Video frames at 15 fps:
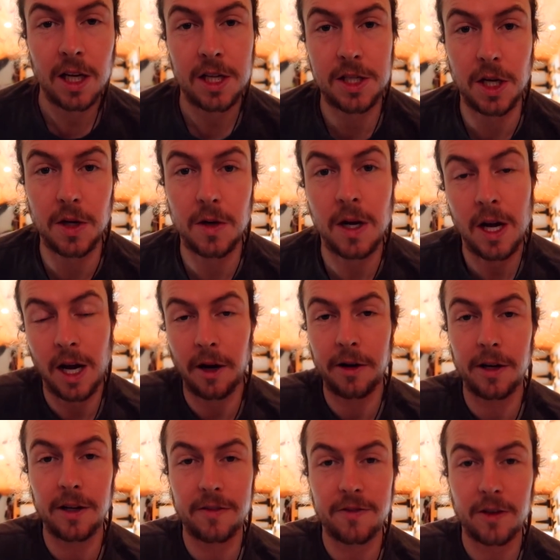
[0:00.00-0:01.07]
So I'm
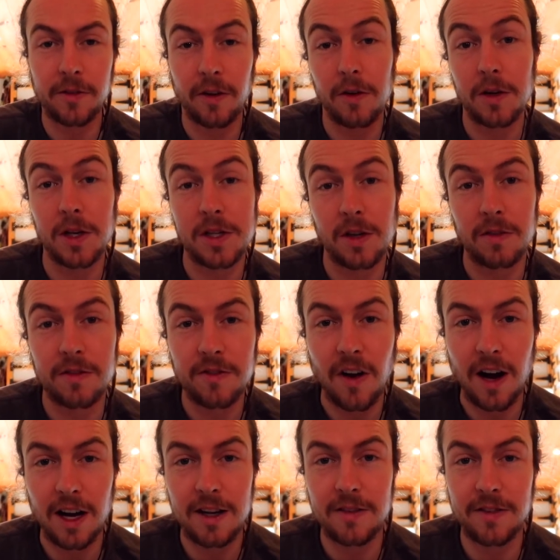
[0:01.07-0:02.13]
going to focus on
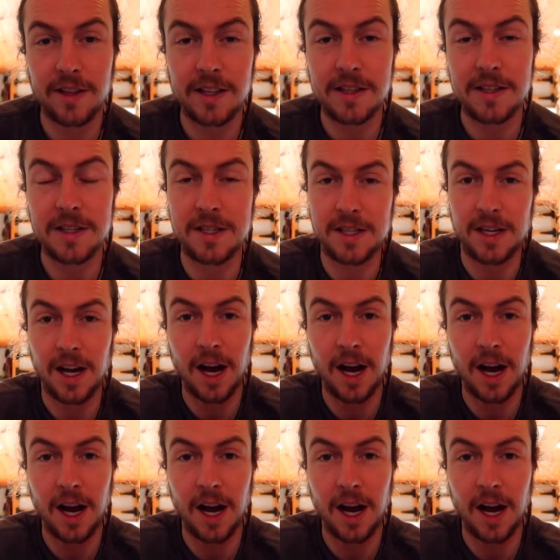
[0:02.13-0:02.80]
five things.